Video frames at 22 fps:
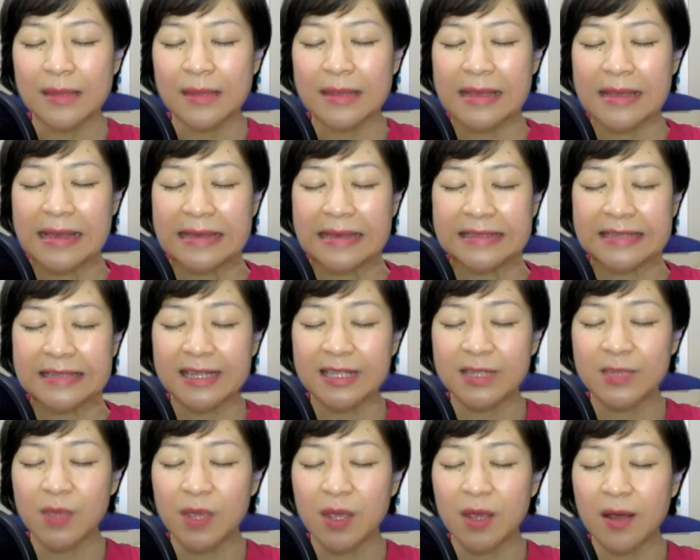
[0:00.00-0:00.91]
And
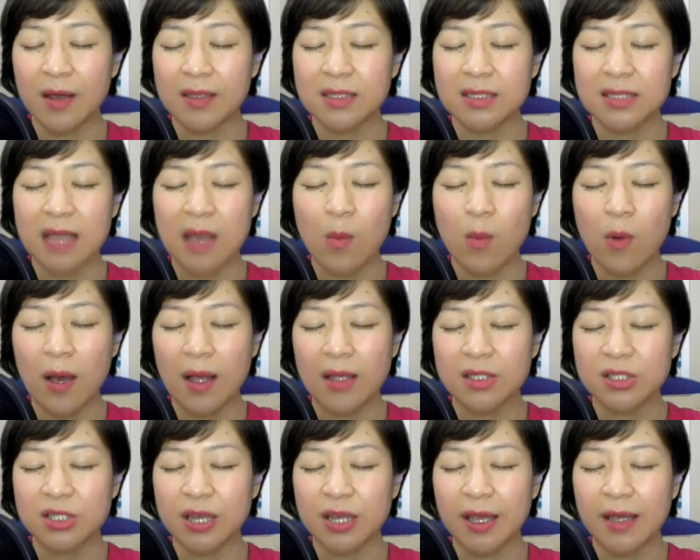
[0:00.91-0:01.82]
just because
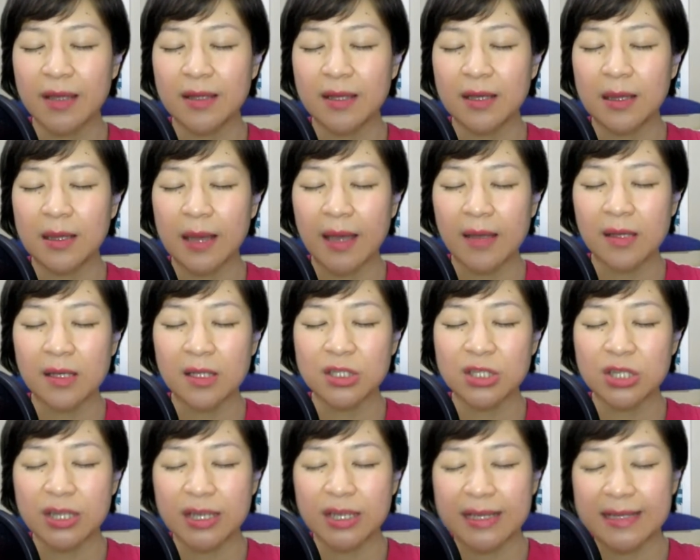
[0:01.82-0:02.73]
someone channel
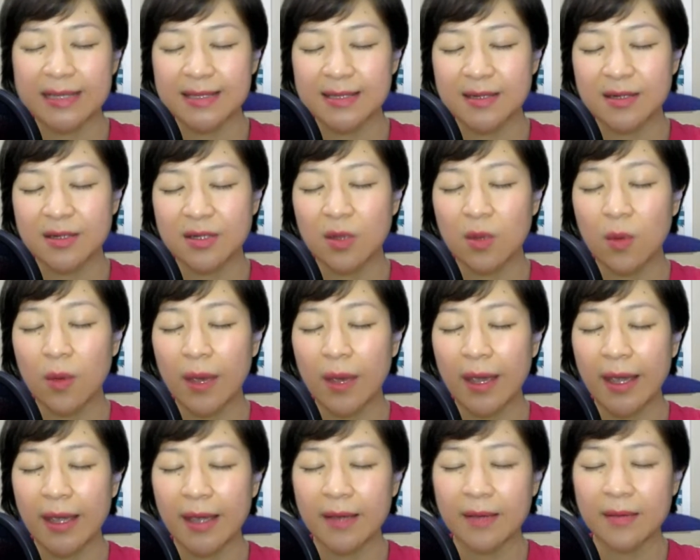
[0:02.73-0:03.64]
energy a certain
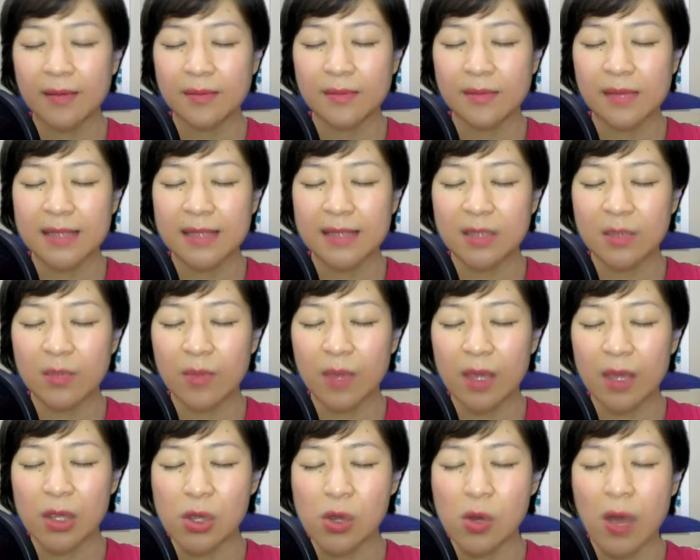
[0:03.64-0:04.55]
way doesn't
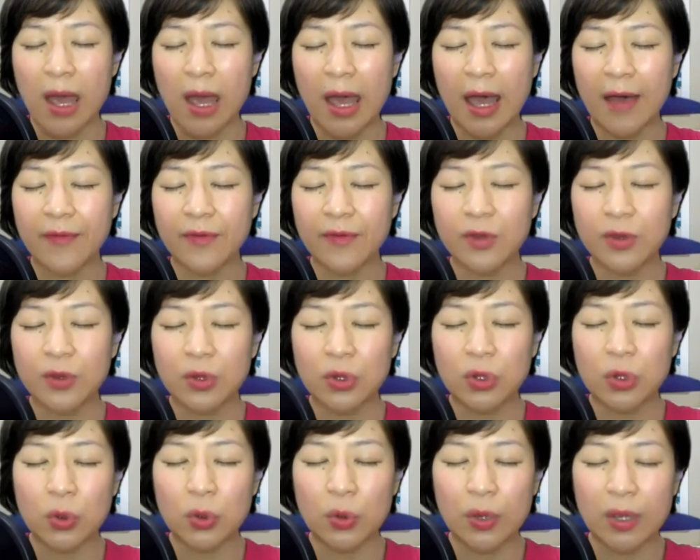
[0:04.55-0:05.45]
mean you have to
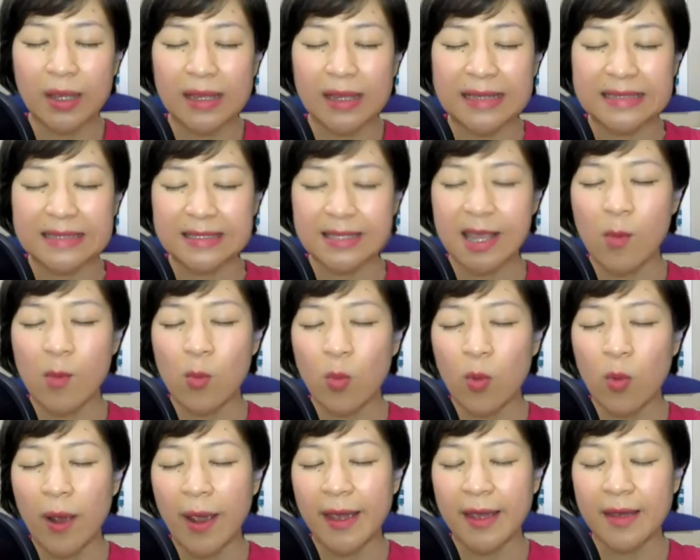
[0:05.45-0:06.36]
do it the same
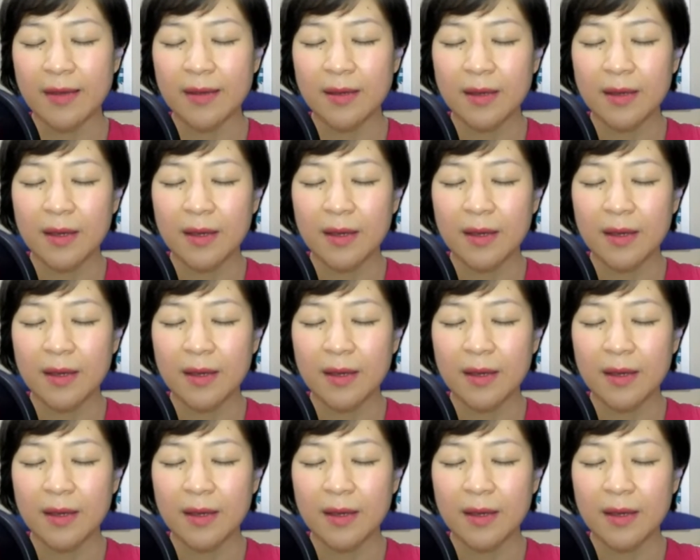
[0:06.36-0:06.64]
way.